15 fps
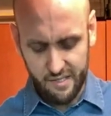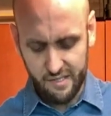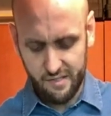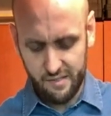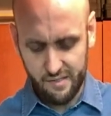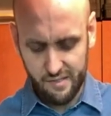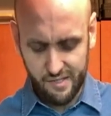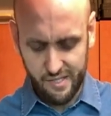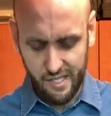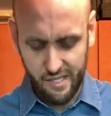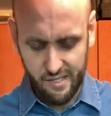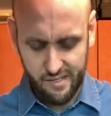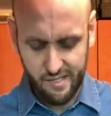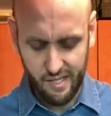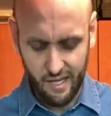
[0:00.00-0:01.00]

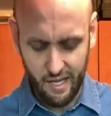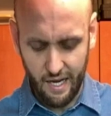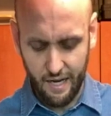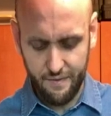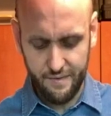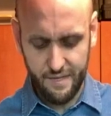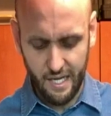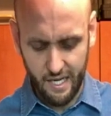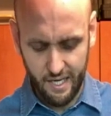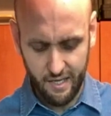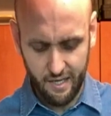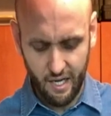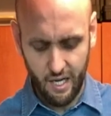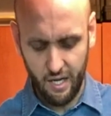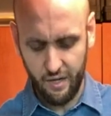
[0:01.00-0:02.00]
Since I've done
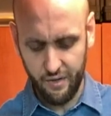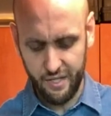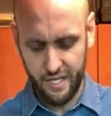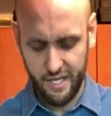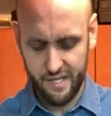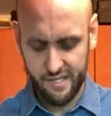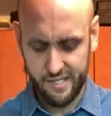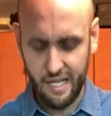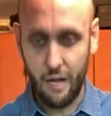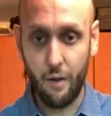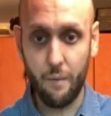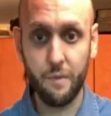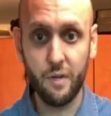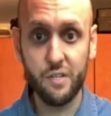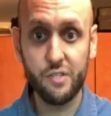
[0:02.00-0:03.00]
all this, now I'm
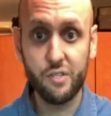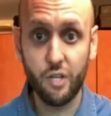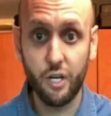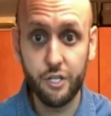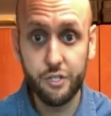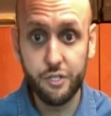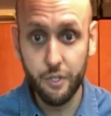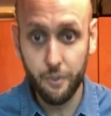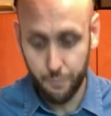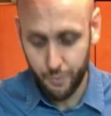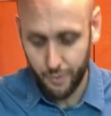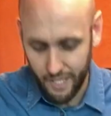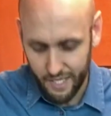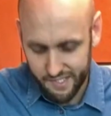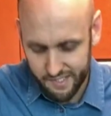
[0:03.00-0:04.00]
gonna start to
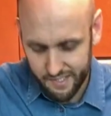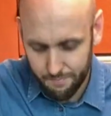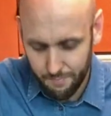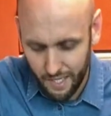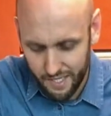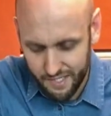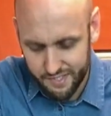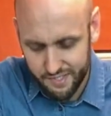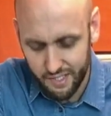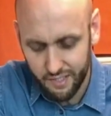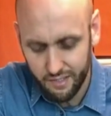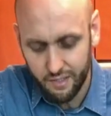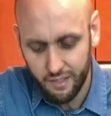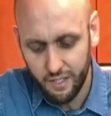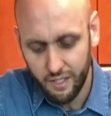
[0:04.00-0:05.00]
press the pasta
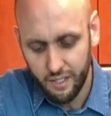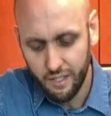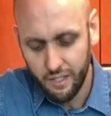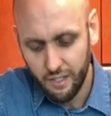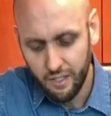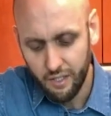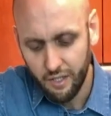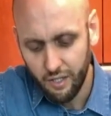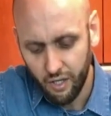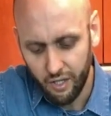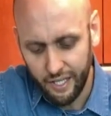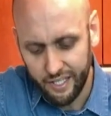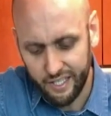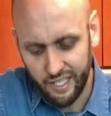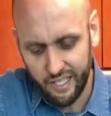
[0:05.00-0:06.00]

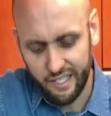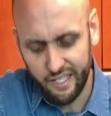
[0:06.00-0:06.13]
like a